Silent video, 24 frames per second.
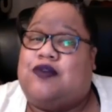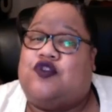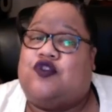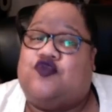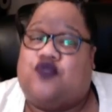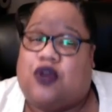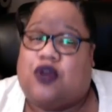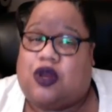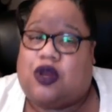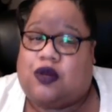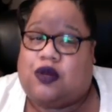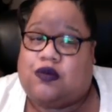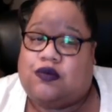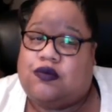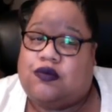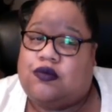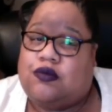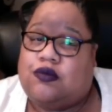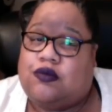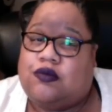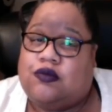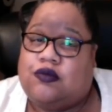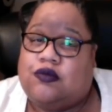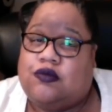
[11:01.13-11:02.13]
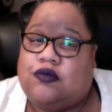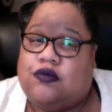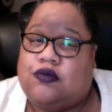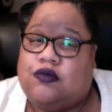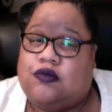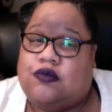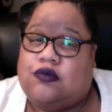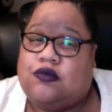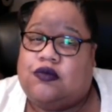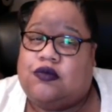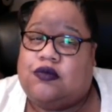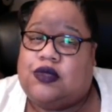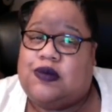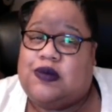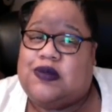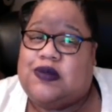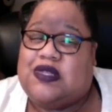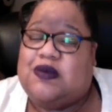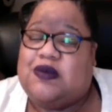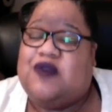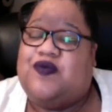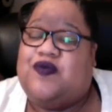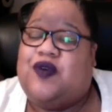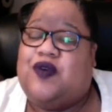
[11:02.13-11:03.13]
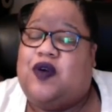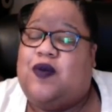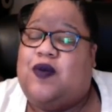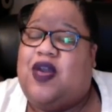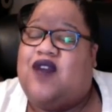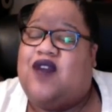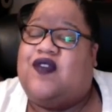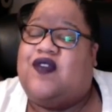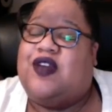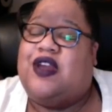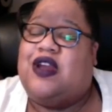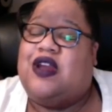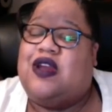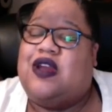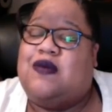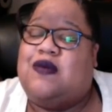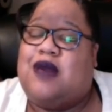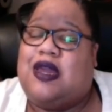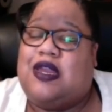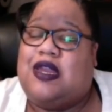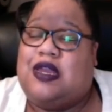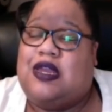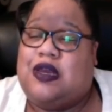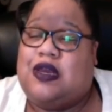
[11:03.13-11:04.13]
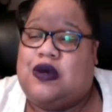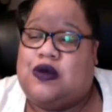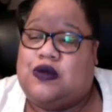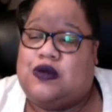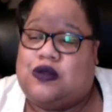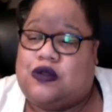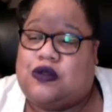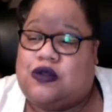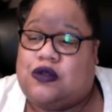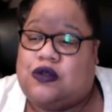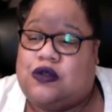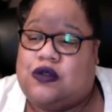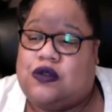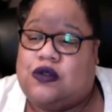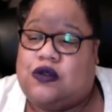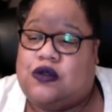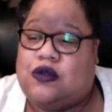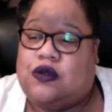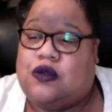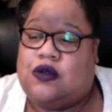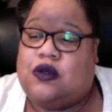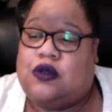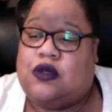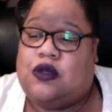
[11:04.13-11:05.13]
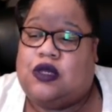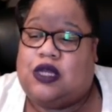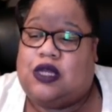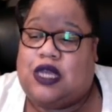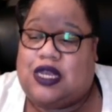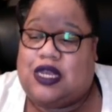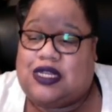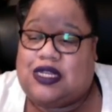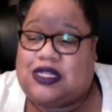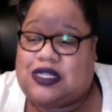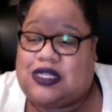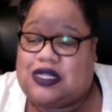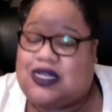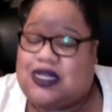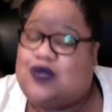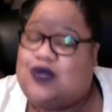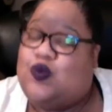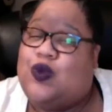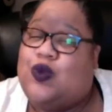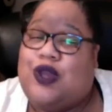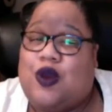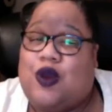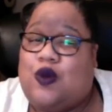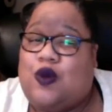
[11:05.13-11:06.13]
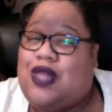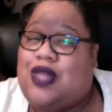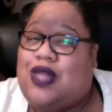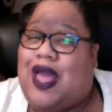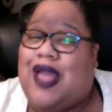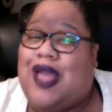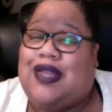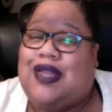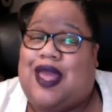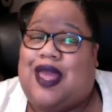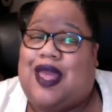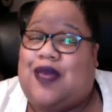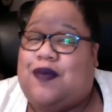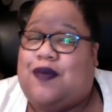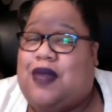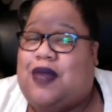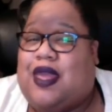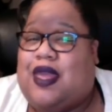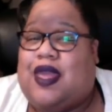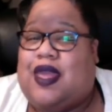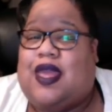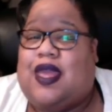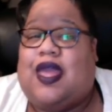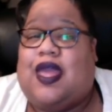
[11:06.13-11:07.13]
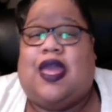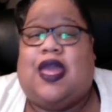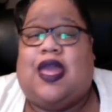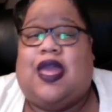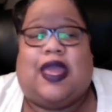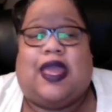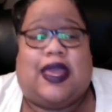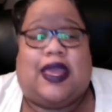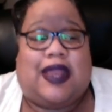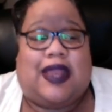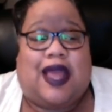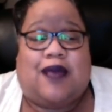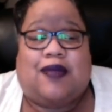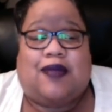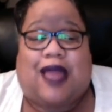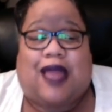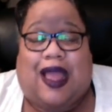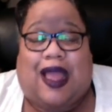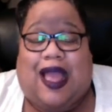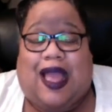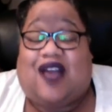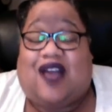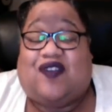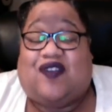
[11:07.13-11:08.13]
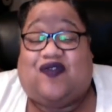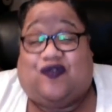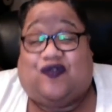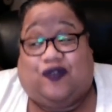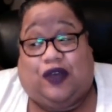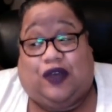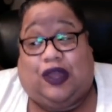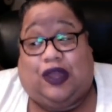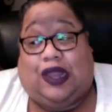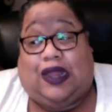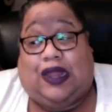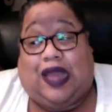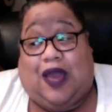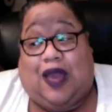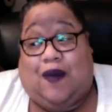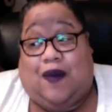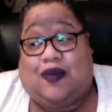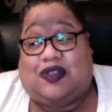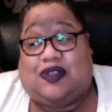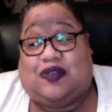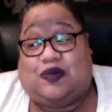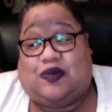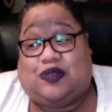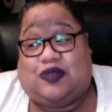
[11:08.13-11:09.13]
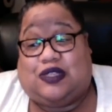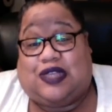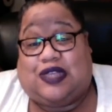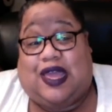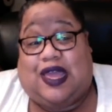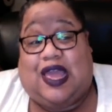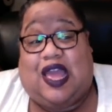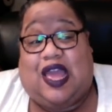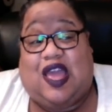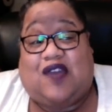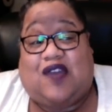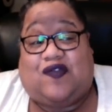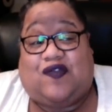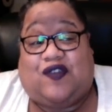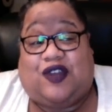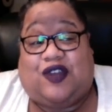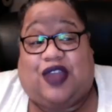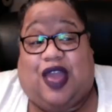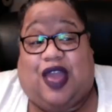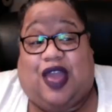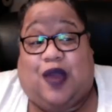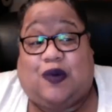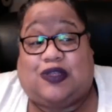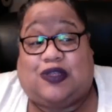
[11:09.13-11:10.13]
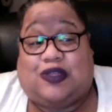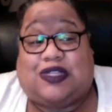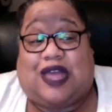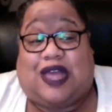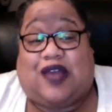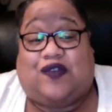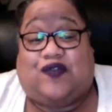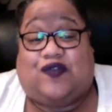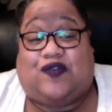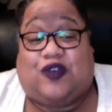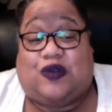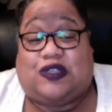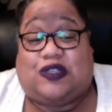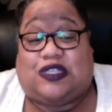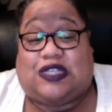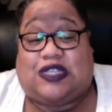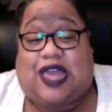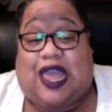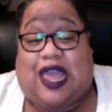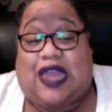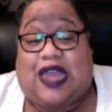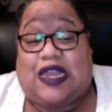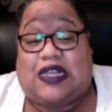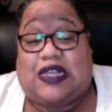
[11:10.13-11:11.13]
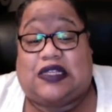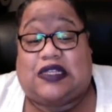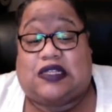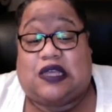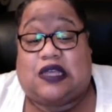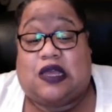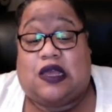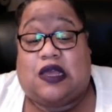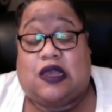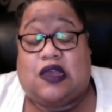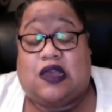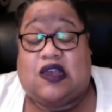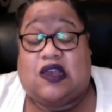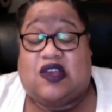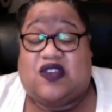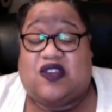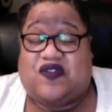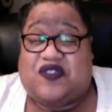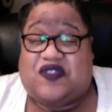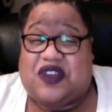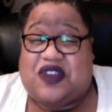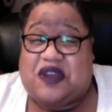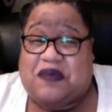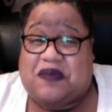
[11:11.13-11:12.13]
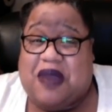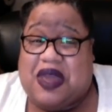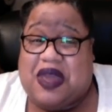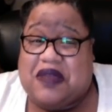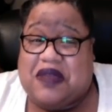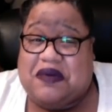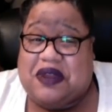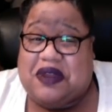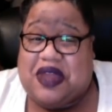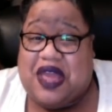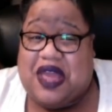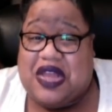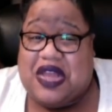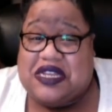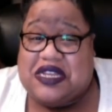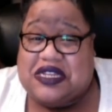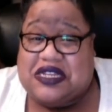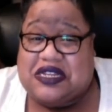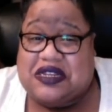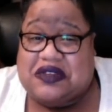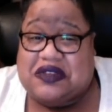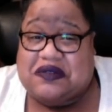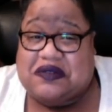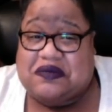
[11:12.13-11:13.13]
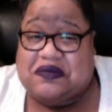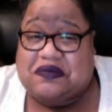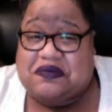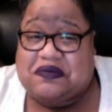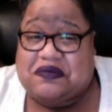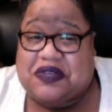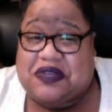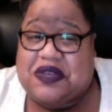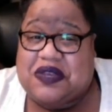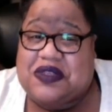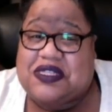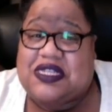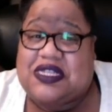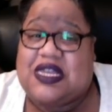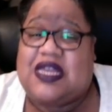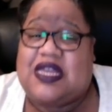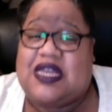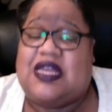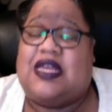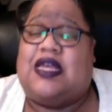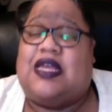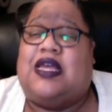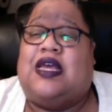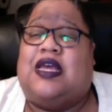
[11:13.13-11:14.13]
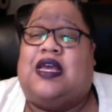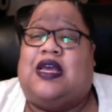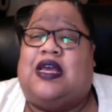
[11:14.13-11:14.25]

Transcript: Trump and know I'm saying? We felt bad for everybody else. Because we don't like that man. And I'm like, I felt like I was sad. I was, I felt sadness for everybody but Angela. You know what I'm saying?